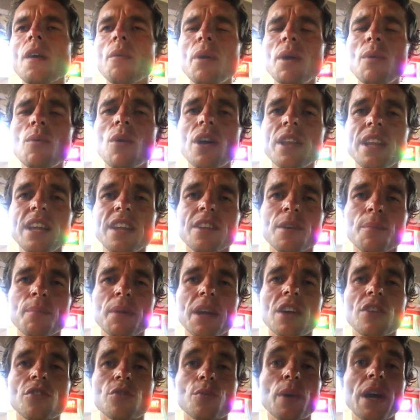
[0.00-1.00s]
And we wanted them
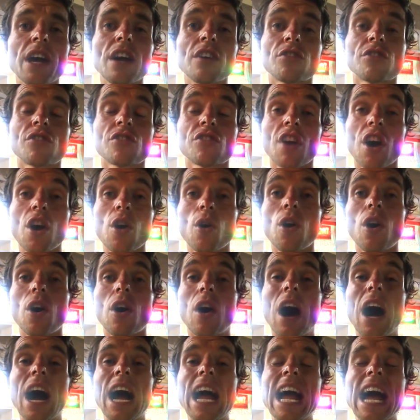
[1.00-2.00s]
because we are so
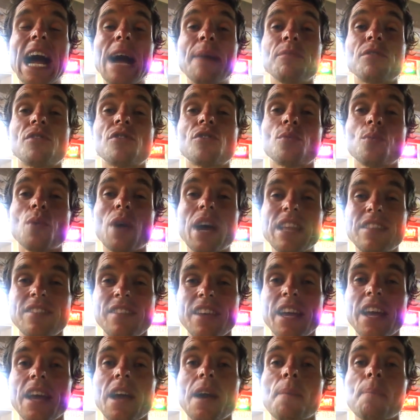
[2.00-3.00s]
hot. I am
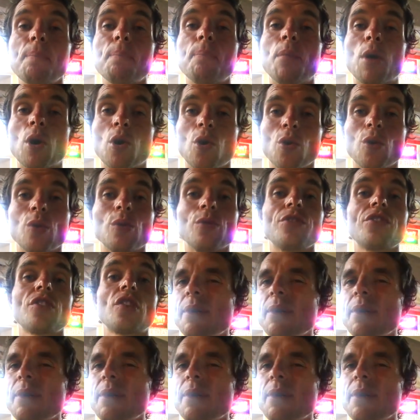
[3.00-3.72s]
sweating balls.